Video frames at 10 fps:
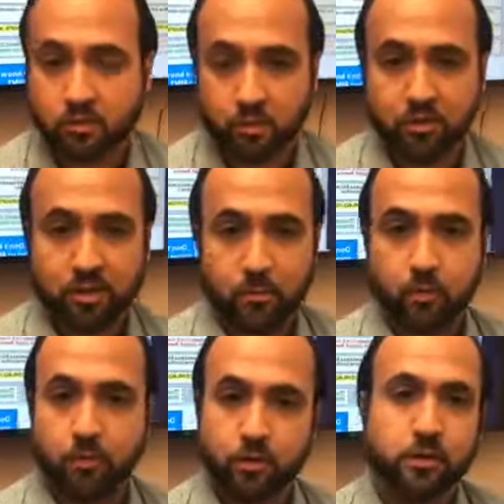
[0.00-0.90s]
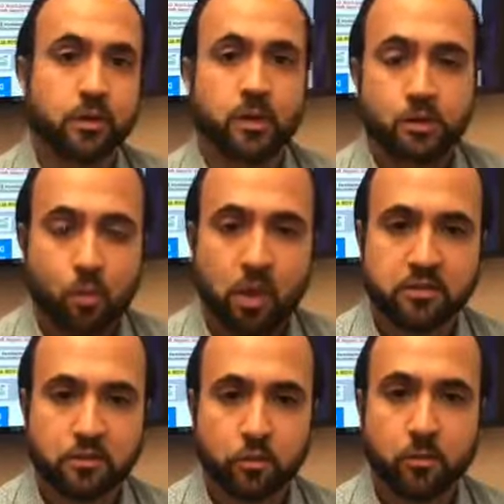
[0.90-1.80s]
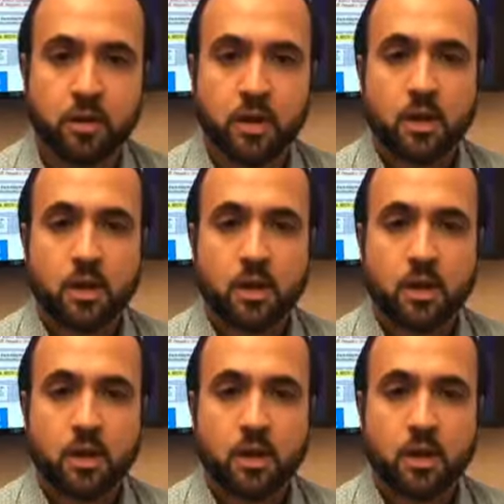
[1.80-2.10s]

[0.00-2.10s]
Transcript: for example, if you're in the, in the West Loop.